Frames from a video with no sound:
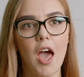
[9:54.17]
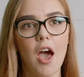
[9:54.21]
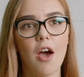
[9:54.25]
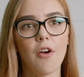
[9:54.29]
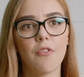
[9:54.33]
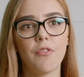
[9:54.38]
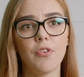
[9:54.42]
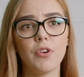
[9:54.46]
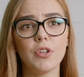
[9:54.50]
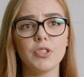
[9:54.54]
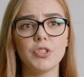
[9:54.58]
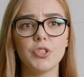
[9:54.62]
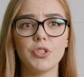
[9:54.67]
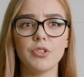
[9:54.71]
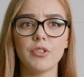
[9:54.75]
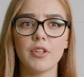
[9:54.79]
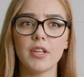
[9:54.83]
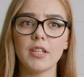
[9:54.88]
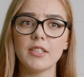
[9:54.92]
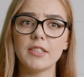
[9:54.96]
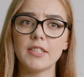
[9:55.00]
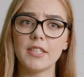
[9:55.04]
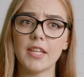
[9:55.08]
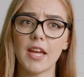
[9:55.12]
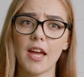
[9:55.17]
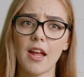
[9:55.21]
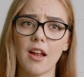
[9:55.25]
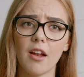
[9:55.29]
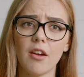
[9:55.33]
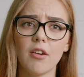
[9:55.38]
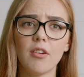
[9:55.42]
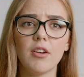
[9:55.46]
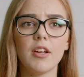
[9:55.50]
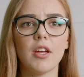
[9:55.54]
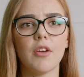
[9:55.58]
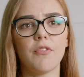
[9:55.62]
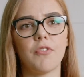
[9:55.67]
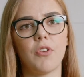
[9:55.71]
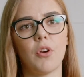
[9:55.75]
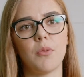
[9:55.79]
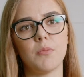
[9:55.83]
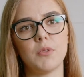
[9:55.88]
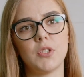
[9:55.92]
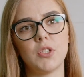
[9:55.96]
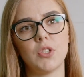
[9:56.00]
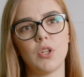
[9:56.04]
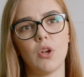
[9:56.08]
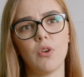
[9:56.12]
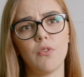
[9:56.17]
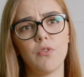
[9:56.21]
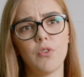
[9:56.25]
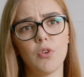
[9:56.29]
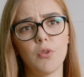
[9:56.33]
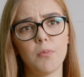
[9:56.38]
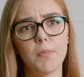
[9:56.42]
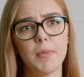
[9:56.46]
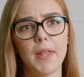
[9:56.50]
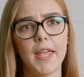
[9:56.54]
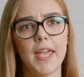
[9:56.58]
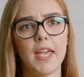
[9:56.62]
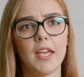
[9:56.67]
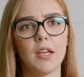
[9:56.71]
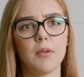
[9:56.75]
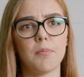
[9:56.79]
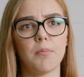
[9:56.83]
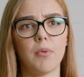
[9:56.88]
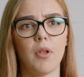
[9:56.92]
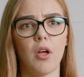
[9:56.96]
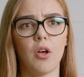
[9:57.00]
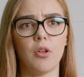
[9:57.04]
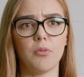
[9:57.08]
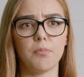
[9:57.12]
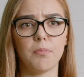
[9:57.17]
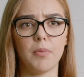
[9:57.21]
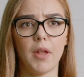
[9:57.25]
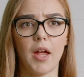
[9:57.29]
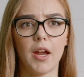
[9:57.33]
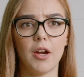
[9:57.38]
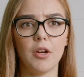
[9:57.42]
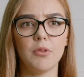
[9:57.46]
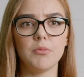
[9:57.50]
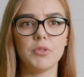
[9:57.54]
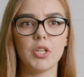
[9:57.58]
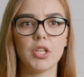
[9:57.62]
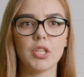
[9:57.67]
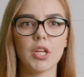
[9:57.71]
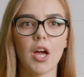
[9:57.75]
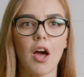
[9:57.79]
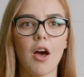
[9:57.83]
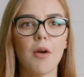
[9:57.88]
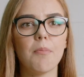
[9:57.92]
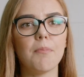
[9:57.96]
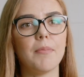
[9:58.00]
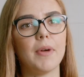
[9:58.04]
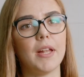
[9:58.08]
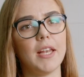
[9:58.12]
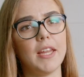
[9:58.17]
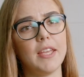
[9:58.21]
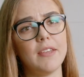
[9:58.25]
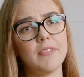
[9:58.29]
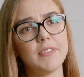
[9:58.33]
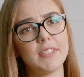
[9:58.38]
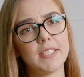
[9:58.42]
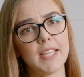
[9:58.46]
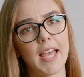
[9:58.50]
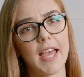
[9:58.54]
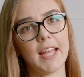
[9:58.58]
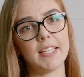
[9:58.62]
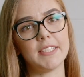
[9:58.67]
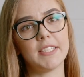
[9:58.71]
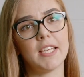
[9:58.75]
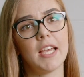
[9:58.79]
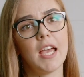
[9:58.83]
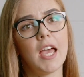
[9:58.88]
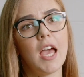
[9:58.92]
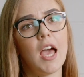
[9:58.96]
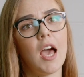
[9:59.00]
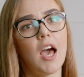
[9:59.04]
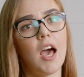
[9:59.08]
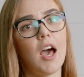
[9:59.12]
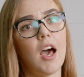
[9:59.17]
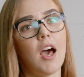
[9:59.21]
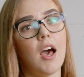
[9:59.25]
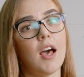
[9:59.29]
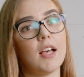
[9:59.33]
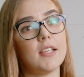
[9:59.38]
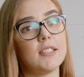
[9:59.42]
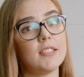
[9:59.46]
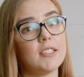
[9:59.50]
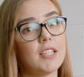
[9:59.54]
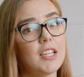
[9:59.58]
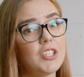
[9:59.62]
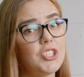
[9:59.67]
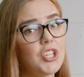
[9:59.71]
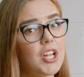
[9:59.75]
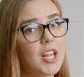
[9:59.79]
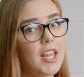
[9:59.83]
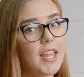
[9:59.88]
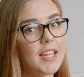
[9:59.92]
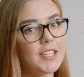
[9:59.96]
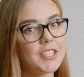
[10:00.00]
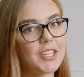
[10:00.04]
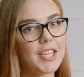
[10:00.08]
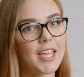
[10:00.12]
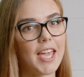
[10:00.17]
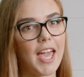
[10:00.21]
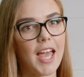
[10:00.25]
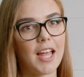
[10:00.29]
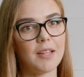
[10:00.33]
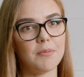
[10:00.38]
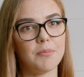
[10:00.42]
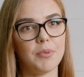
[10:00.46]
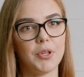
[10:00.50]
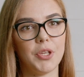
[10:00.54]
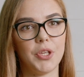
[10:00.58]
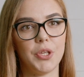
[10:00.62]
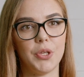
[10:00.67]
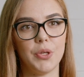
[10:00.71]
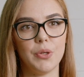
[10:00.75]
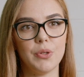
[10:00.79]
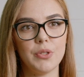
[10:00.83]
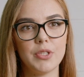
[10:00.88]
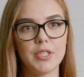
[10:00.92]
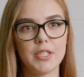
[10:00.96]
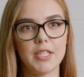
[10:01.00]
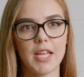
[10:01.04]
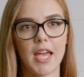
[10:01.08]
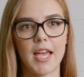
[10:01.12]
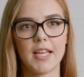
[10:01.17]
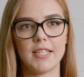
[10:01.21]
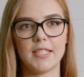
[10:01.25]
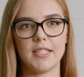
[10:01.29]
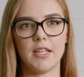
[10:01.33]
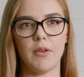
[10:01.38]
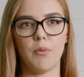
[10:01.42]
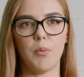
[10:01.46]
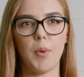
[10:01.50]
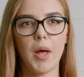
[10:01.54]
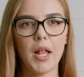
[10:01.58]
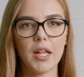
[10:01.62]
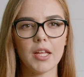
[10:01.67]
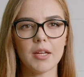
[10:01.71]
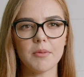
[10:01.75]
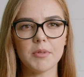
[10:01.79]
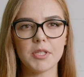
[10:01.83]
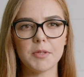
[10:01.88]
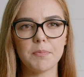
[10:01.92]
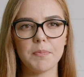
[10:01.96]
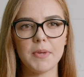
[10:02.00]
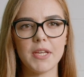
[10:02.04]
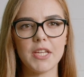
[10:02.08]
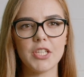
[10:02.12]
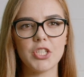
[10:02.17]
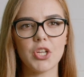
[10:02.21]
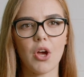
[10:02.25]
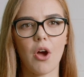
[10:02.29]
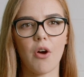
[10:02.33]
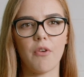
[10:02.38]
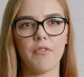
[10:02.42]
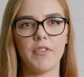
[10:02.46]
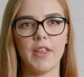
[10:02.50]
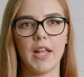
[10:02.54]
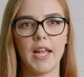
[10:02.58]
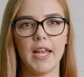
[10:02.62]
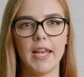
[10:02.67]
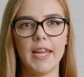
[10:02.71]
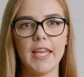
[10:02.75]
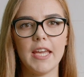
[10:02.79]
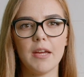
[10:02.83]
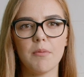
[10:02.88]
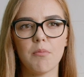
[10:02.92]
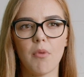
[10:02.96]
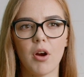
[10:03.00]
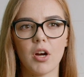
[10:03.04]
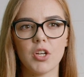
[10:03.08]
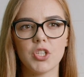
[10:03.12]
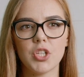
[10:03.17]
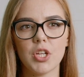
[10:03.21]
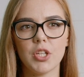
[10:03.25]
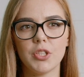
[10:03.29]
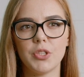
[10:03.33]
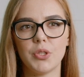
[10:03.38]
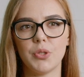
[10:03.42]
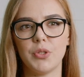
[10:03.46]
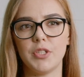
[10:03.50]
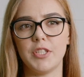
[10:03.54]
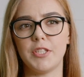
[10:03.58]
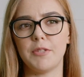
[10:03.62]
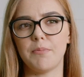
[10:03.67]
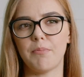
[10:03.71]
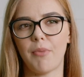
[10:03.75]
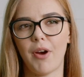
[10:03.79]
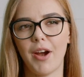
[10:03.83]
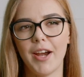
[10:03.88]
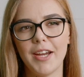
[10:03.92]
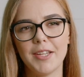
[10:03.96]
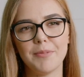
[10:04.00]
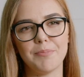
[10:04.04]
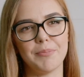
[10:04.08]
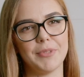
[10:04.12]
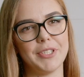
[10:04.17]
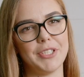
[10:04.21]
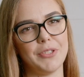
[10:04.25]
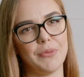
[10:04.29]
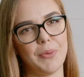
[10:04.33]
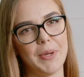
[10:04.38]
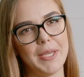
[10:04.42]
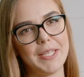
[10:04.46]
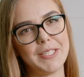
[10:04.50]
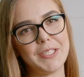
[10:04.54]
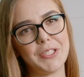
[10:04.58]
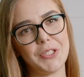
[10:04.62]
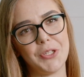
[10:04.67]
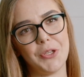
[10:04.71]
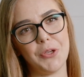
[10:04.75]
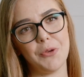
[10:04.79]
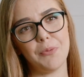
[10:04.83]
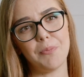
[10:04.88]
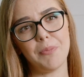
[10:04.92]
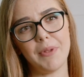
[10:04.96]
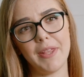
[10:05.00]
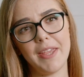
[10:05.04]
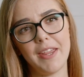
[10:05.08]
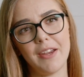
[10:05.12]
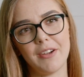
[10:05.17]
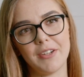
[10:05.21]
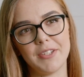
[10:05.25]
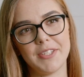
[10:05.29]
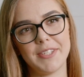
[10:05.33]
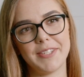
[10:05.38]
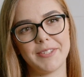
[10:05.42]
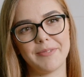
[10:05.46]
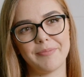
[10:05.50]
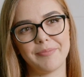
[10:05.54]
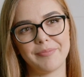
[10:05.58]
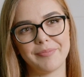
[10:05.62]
Fortuna Taylor from Stormfall playing on Plarium.com believes that such a letter can be used as a welcome speech of the League Marshal to inspire and motivate new players.